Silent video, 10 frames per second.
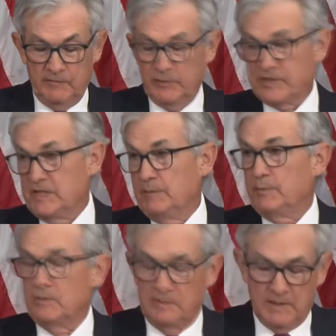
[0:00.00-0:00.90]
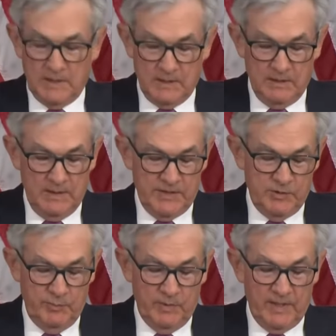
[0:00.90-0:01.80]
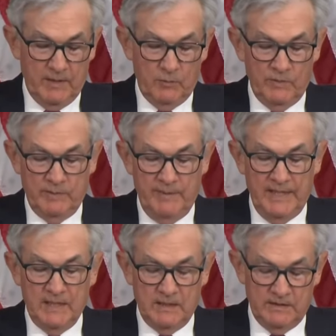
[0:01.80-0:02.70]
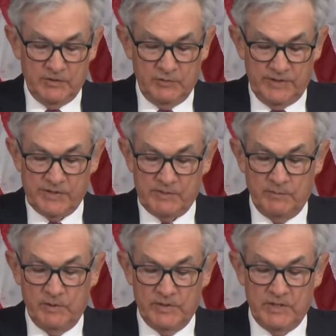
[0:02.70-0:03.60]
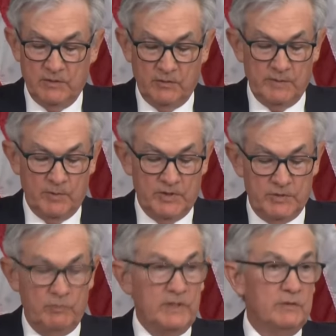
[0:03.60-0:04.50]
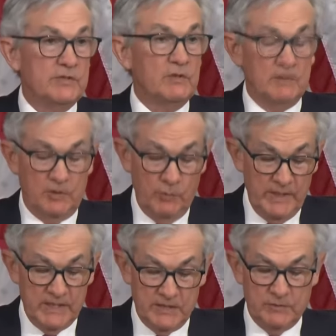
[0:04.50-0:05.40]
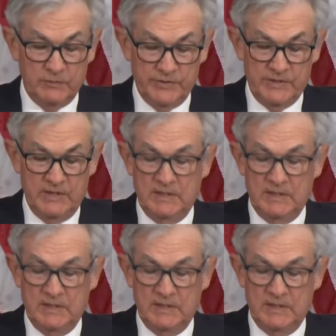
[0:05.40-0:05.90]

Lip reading: For example, as you pointed out, when banking stresses emerged in early March, we used our liquidity tools,